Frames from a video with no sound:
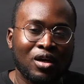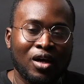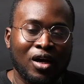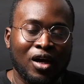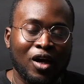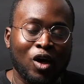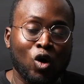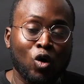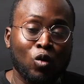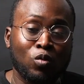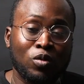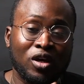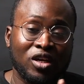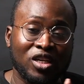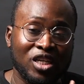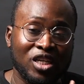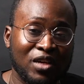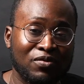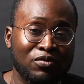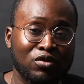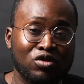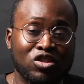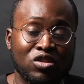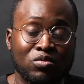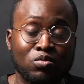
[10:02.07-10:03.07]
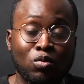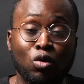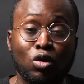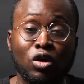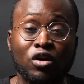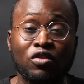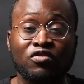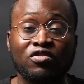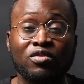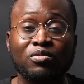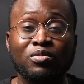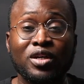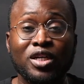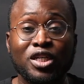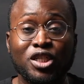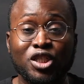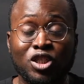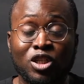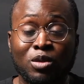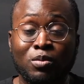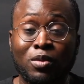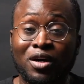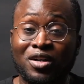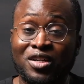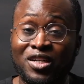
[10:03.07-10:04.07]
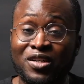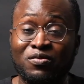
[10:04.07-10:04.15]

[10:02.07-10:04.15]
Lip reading: I hope that you some more information about